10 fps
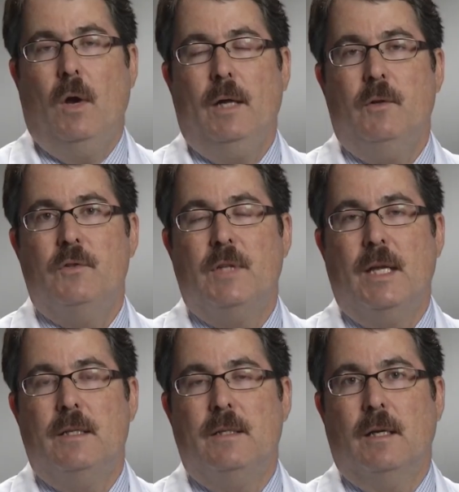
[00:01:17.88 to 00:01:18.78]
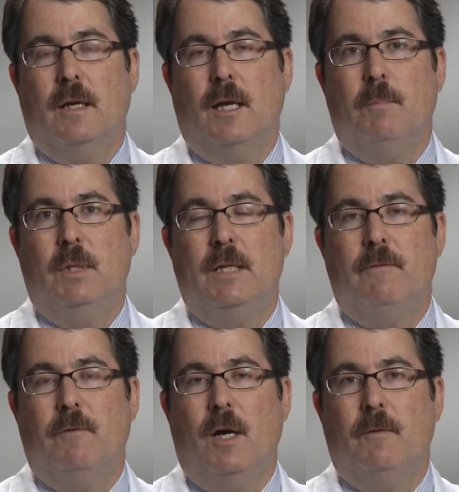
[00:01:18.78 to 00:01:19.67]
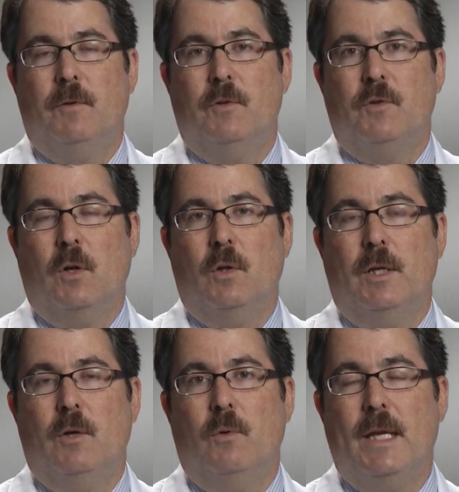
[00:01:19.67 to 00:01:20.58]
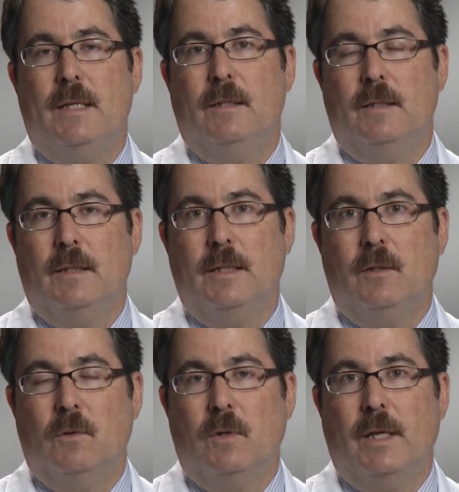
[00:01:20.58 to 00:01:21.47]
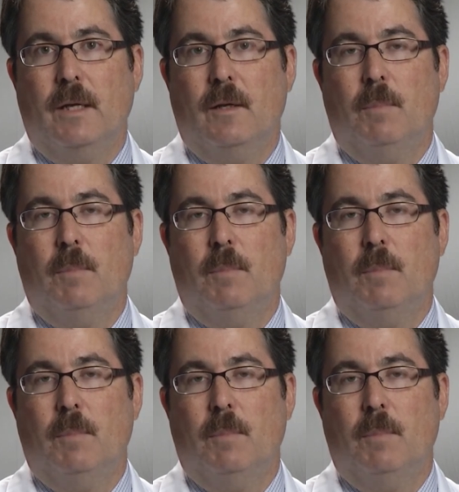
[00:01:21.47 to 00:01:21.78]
Ohio State, uh, I believe, offers not only great clinical care,